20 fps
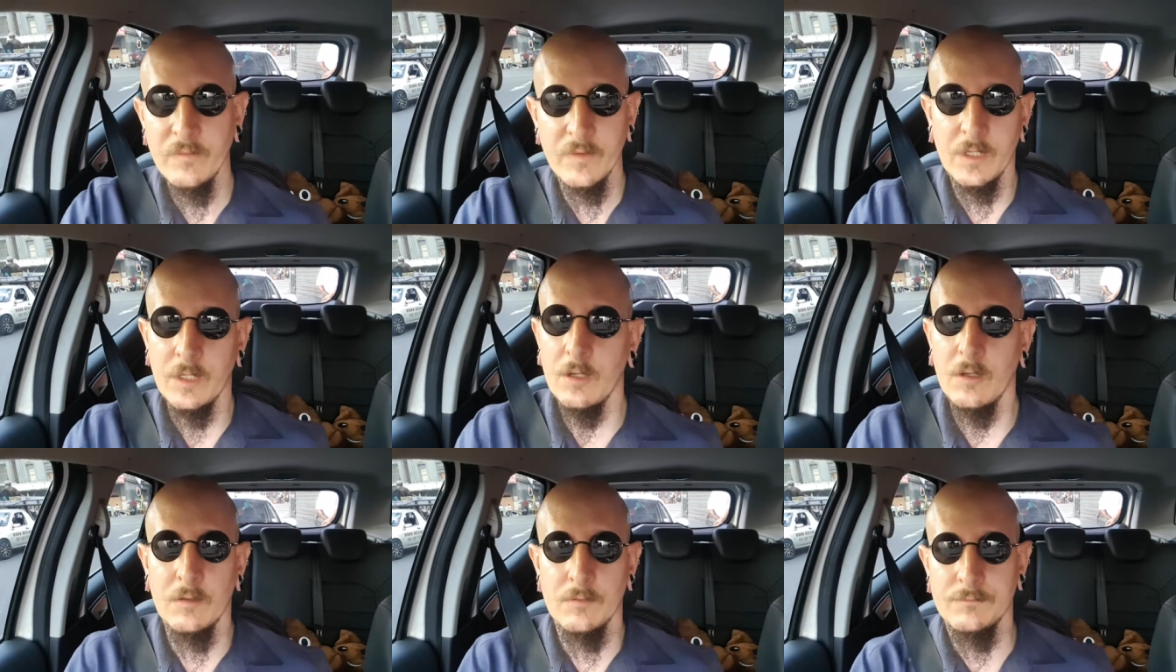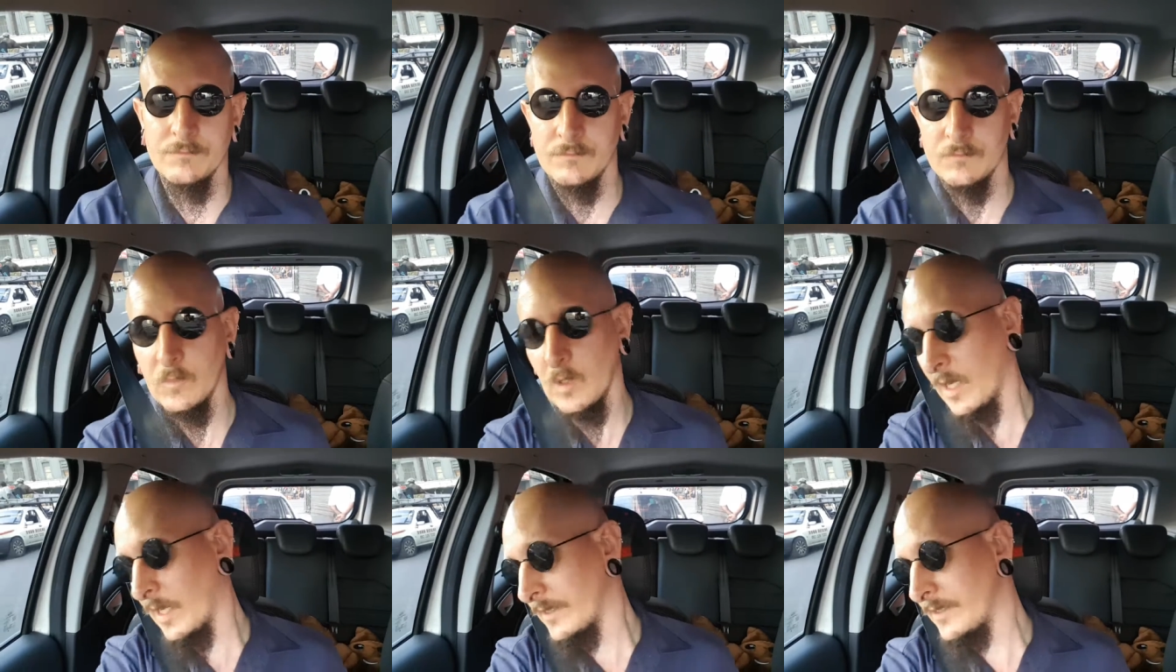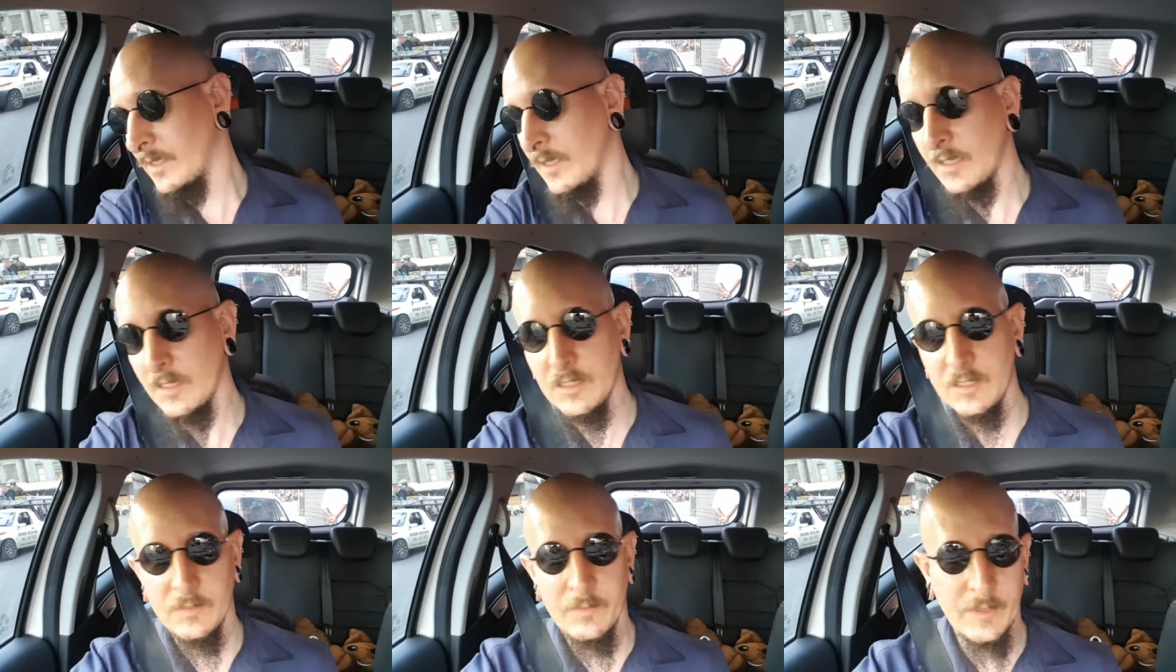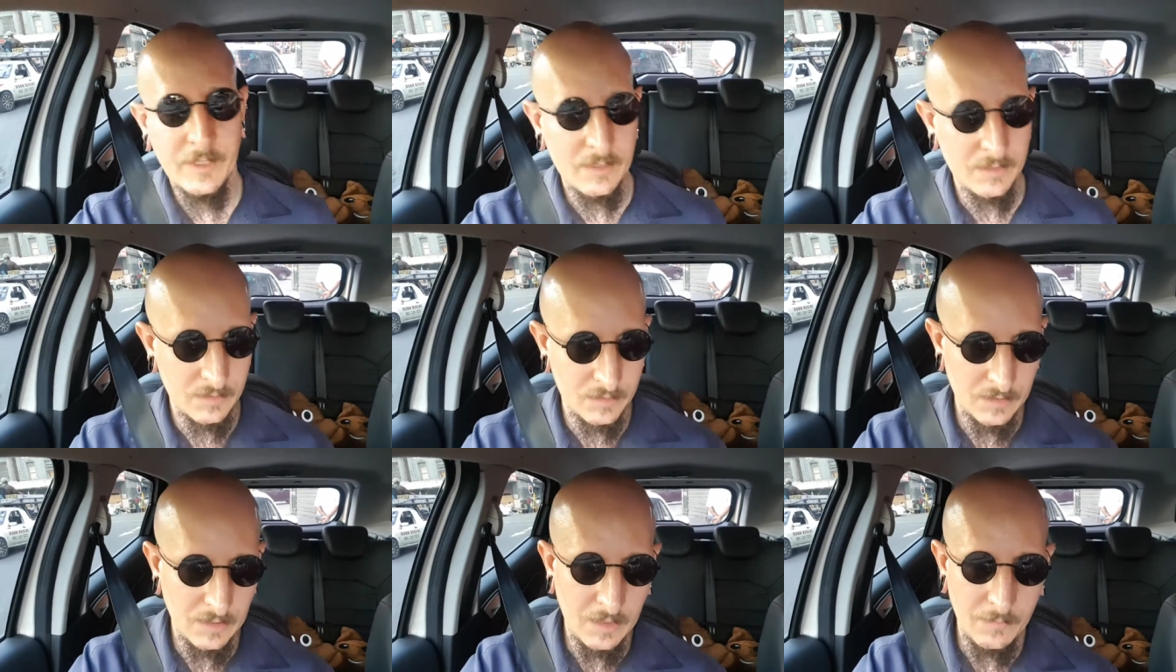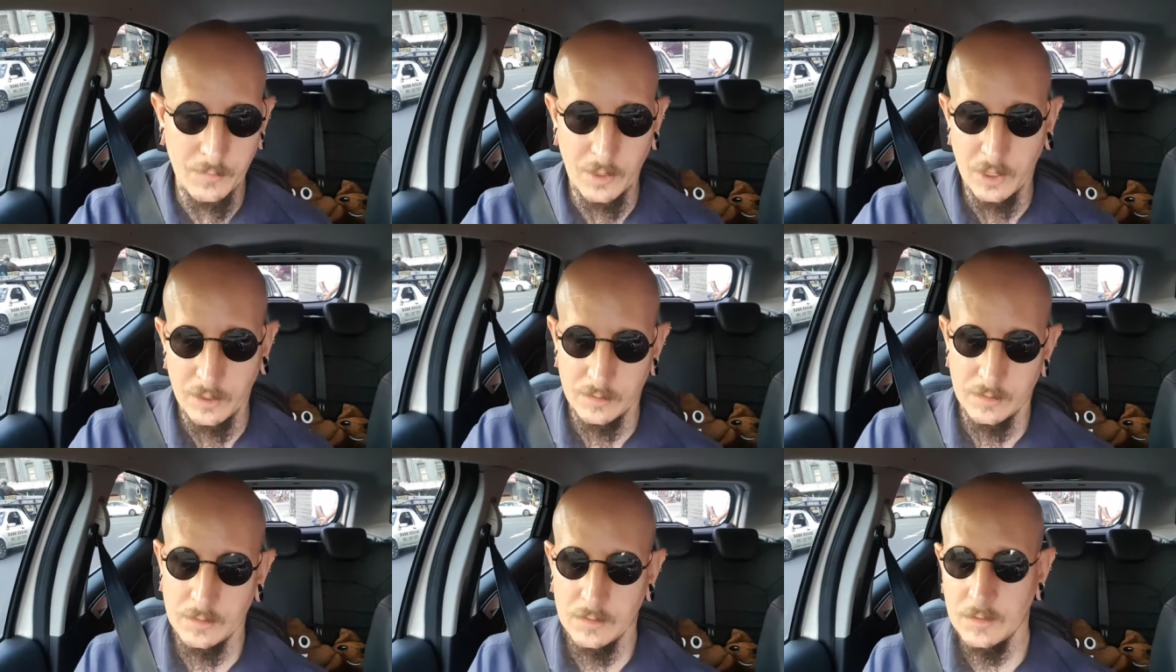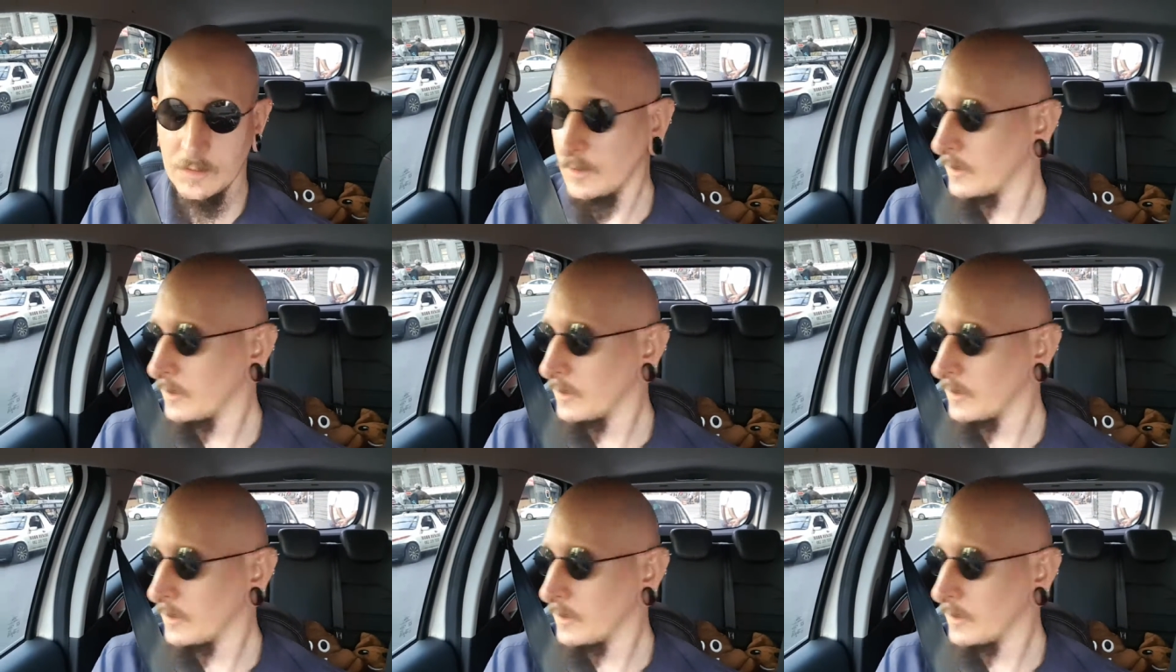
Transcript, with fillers: a video. Well, I did, but I didn't upload it.